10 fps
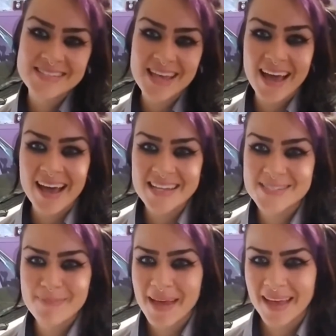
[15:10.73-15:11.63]
has
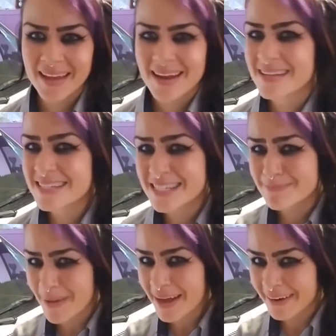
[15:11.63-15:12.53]
been an
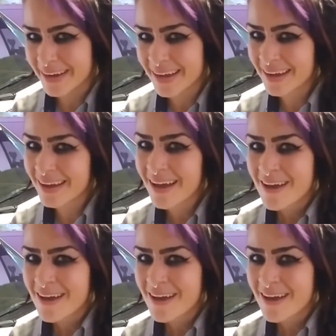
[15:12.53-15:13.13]
inspiring